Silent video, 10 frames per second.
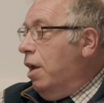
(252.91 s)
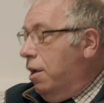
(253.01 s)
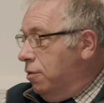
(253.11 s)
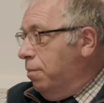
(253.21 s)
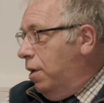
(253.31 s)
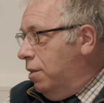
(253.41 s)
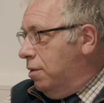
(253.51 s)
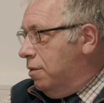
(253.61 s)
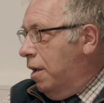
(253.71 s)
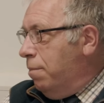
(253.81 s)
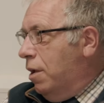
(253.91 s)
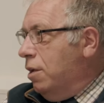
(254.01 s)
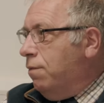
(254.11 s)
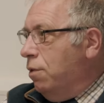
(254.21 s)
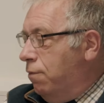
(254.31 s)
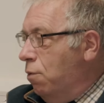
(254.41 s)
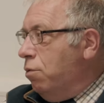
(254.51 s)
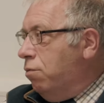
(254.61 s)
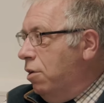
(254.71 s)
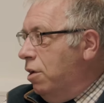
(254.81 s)
it has to be in the same place for the
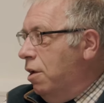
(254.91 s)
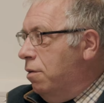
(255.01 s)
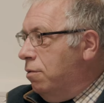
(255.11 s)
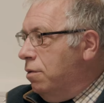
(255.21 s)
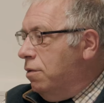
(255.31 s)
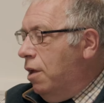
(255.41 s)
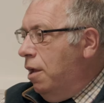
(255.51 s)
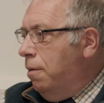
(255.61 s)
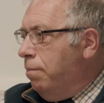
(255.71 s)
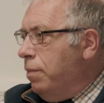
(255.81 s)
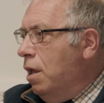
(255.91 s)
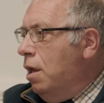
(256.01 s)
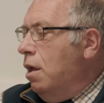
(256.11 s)
full three years of the scheme,